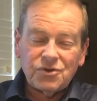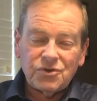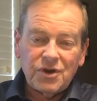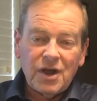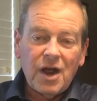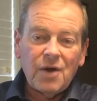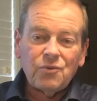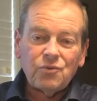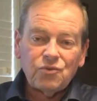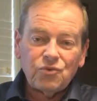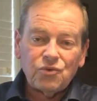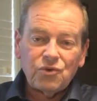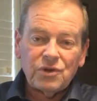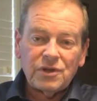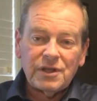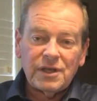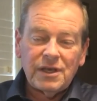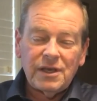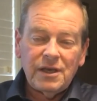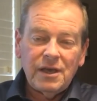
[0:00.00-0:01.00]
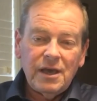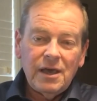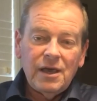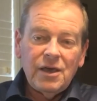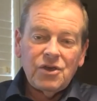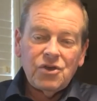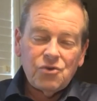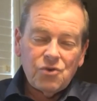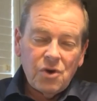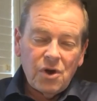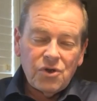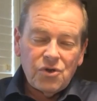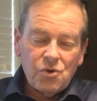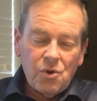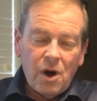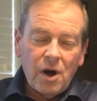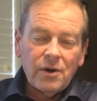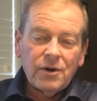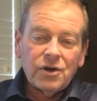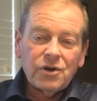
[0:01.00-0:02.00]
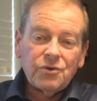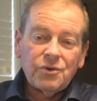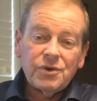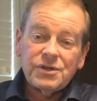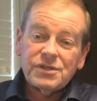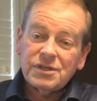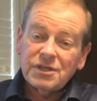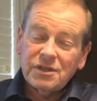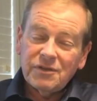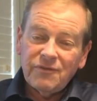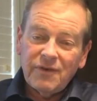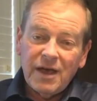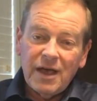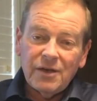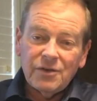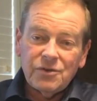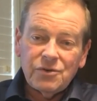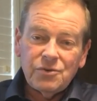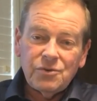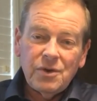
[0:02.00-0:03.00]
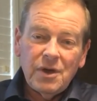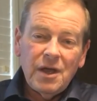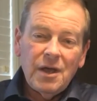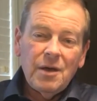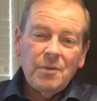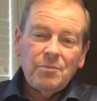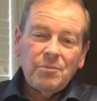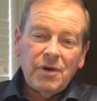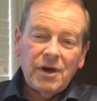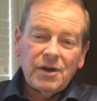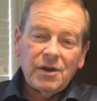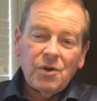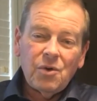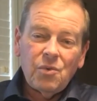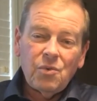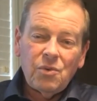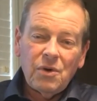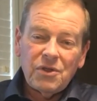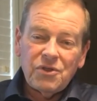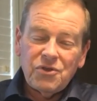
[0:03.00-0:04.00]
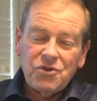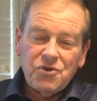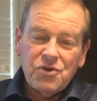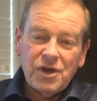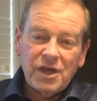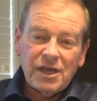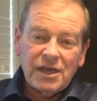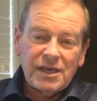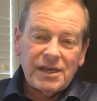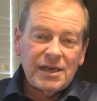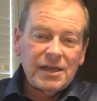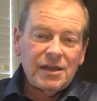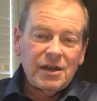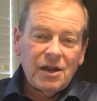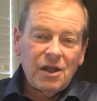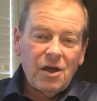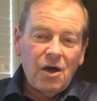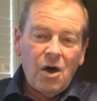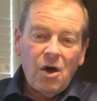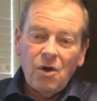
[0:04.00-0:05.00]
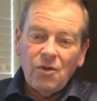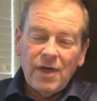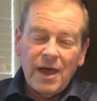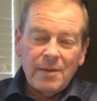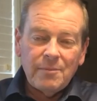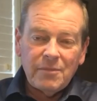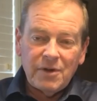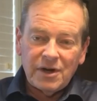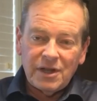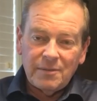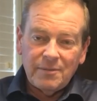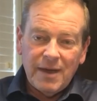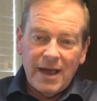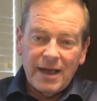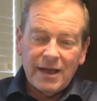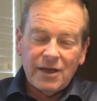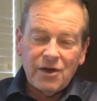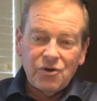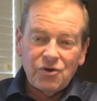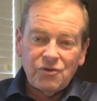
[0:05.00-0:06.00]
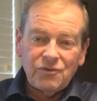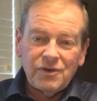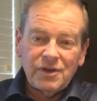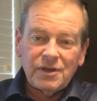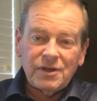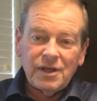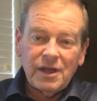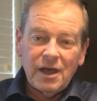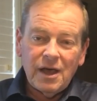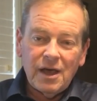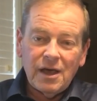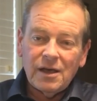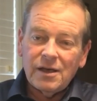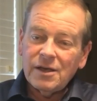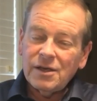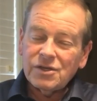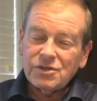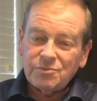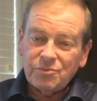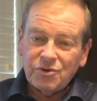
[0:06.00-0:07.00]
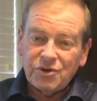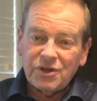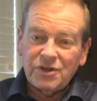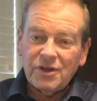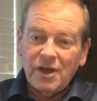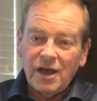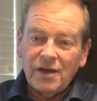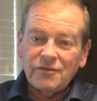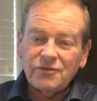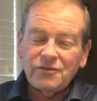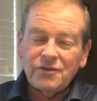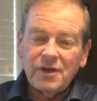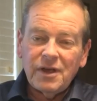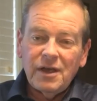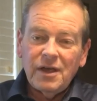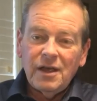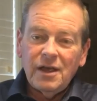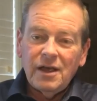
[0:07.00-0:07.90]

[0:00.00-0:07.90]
You're not really, you are increasing the value, but whether you can get all that money back out of it is pretty tough.